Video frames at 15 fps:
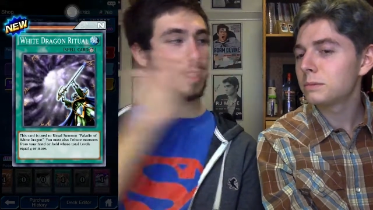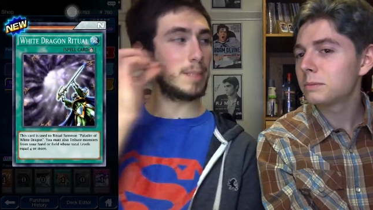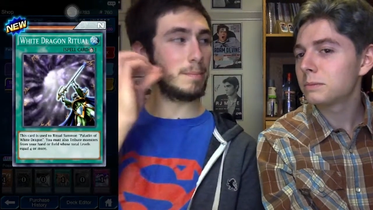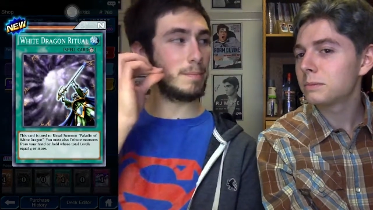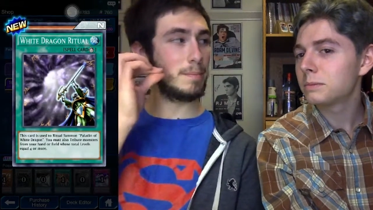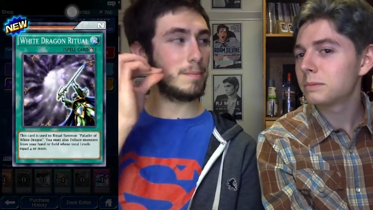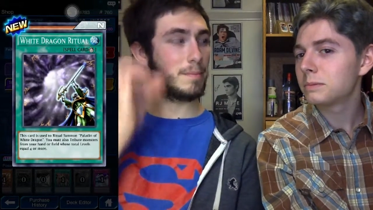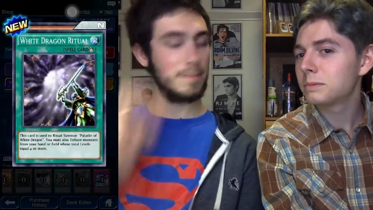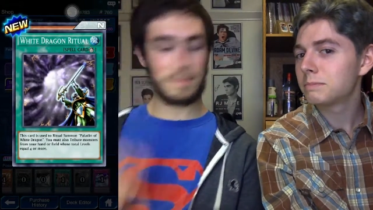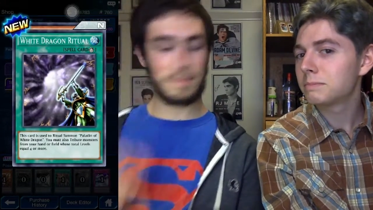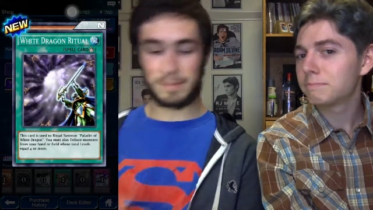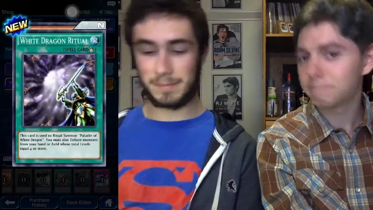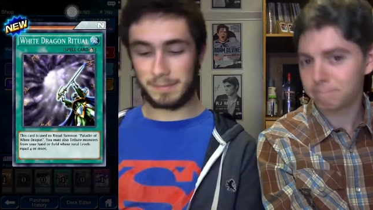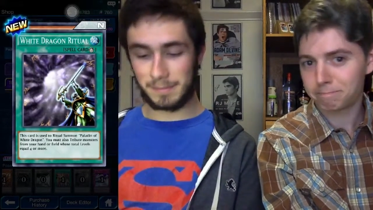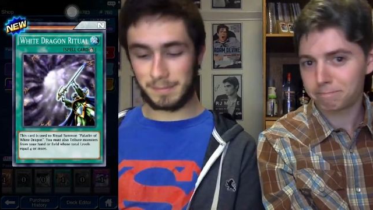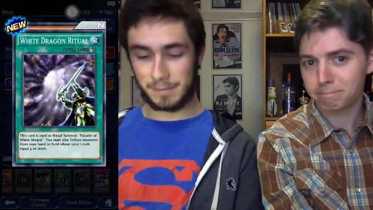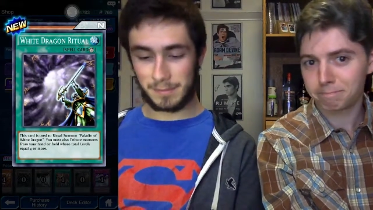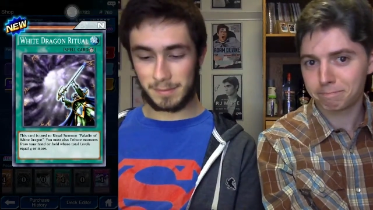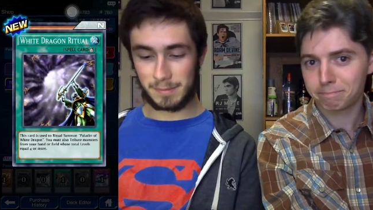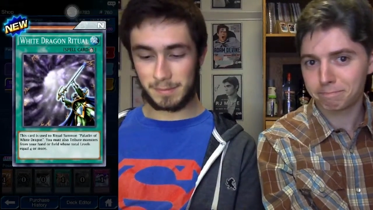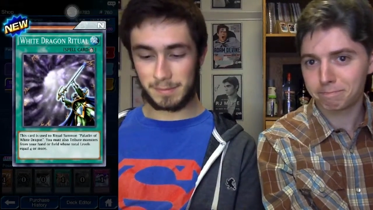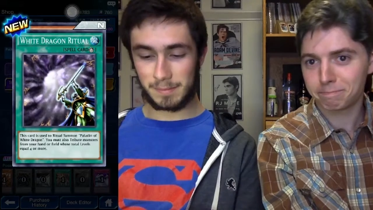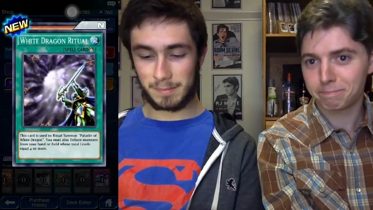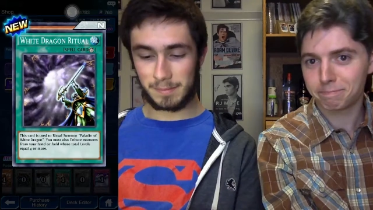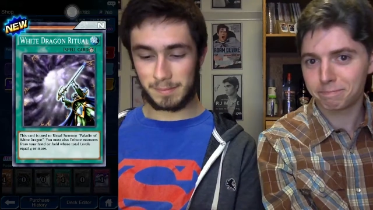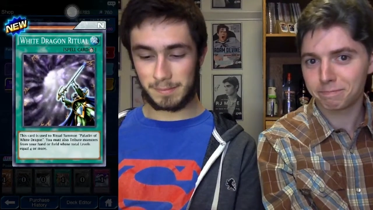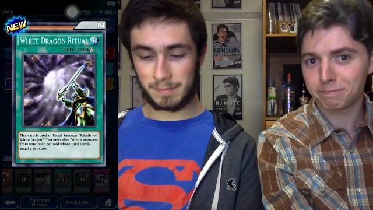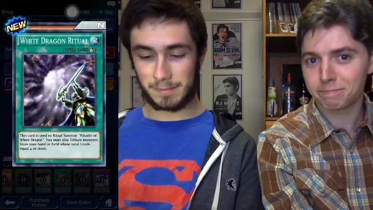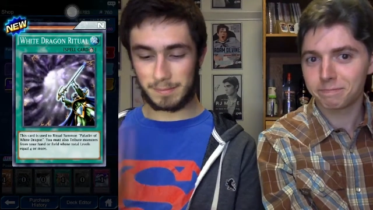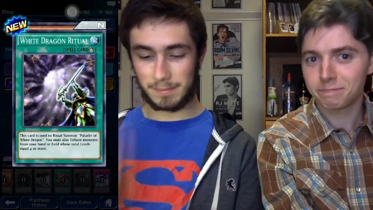Nothing is said.